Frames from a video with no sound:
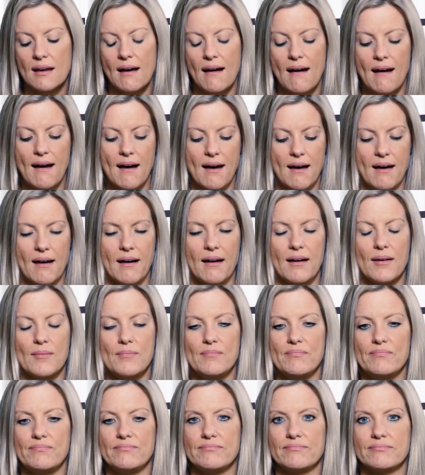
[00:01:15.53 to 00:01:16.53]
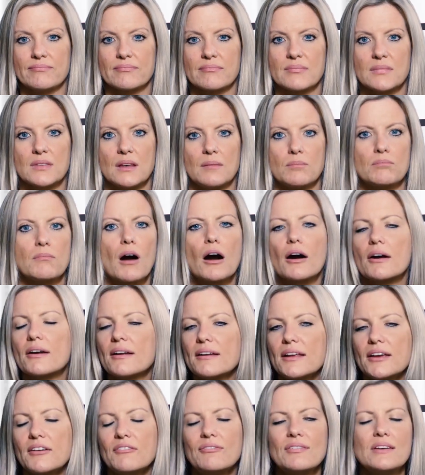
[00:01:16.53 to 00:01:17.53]

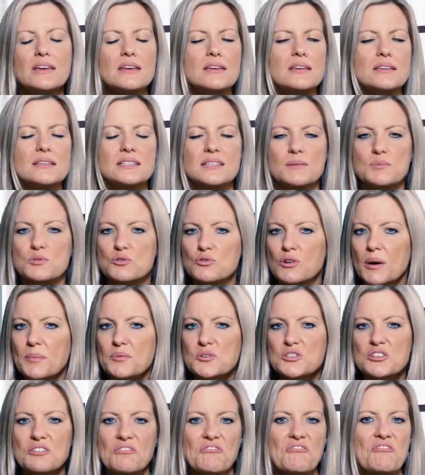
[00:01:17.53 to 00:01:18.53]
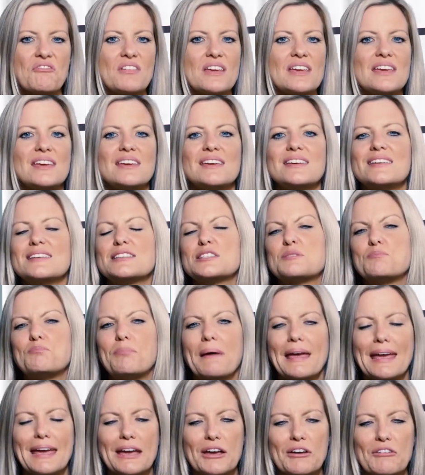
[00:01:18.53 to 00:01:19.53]
marketing fees, subscription fees,
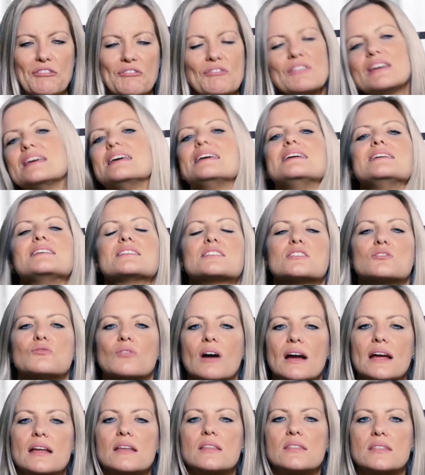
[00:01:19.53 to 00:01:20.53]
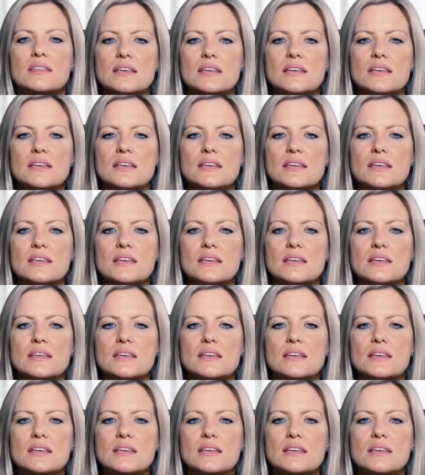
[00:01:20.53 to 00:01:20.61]
bank fees, right?